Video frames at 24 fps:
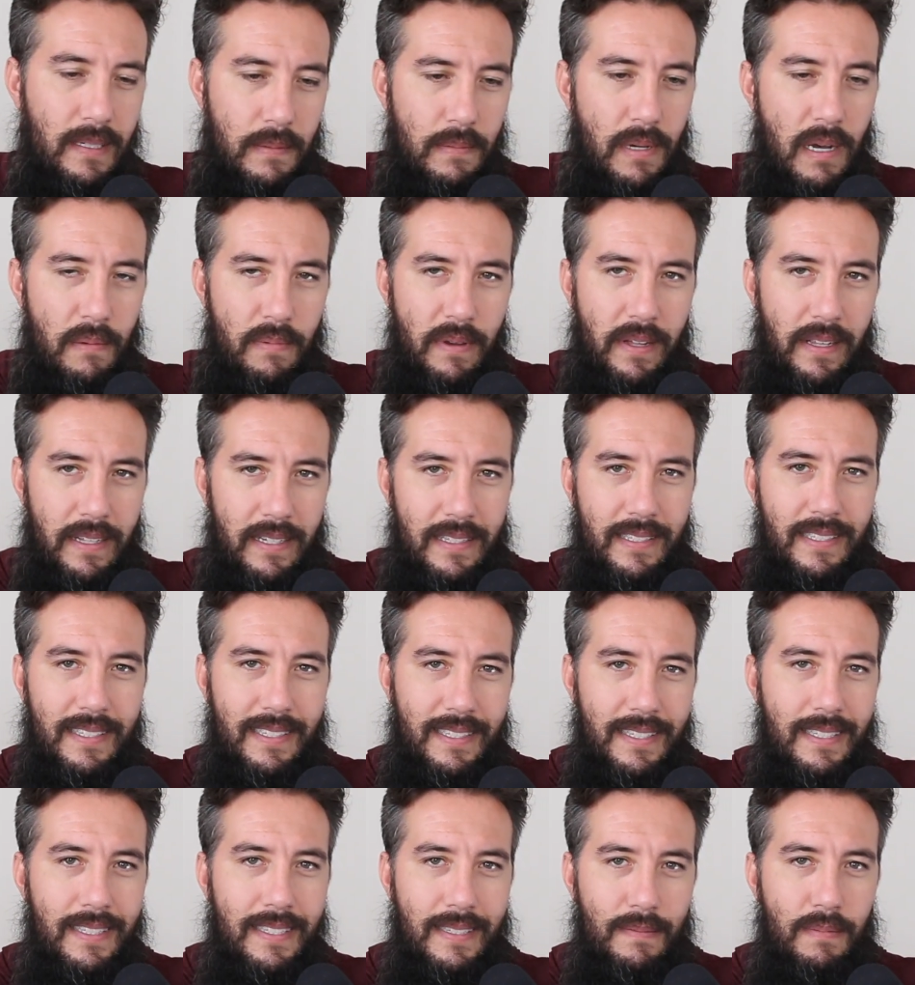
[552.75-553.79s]

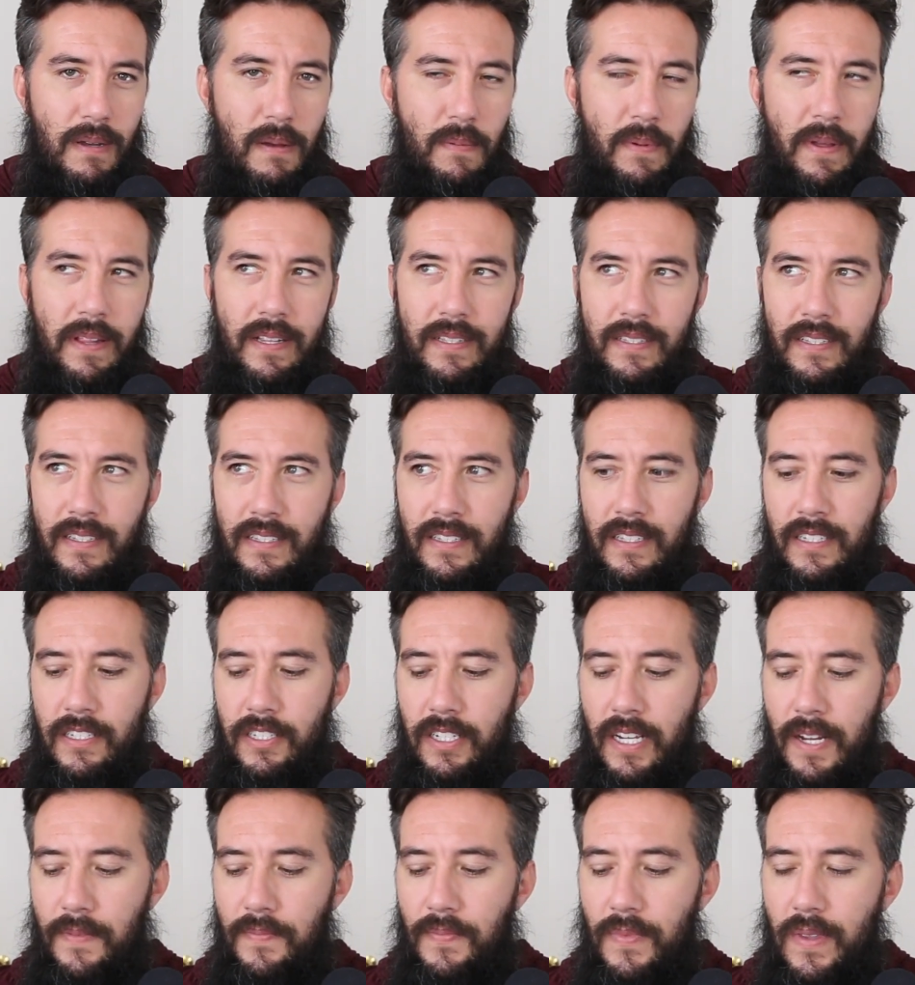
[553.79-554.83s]
Potbelly's is
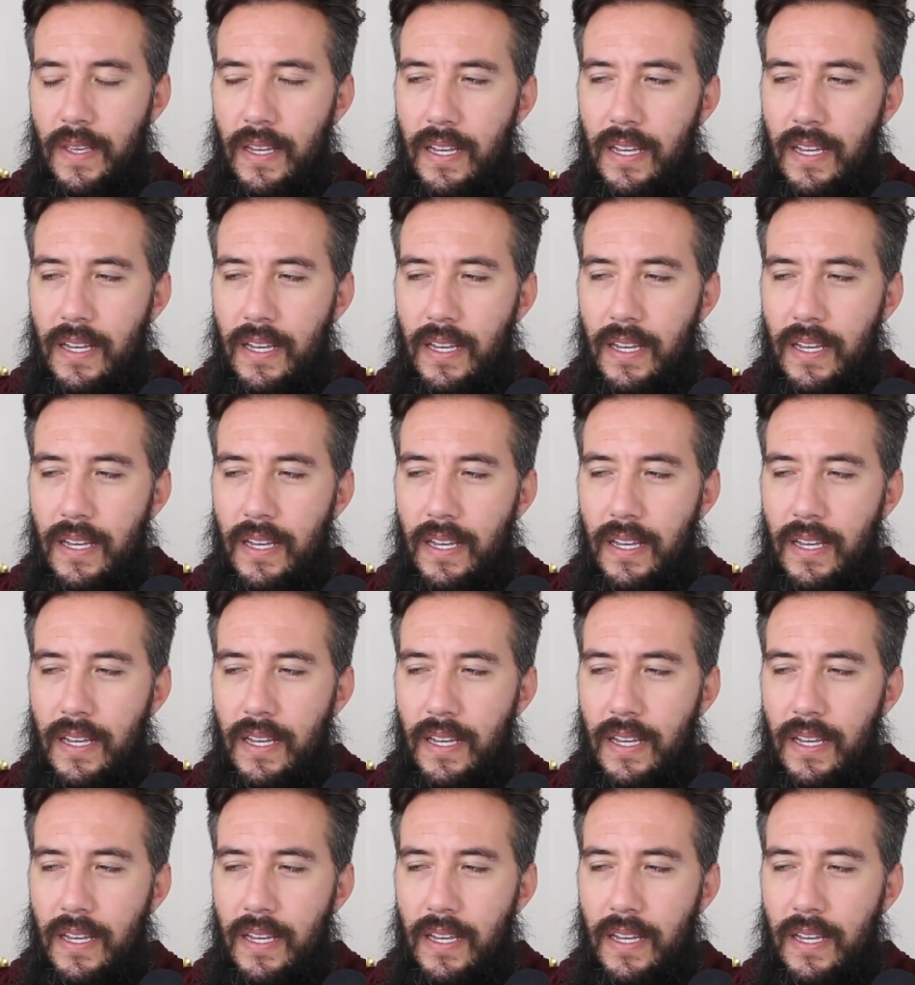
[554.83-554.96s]
legit.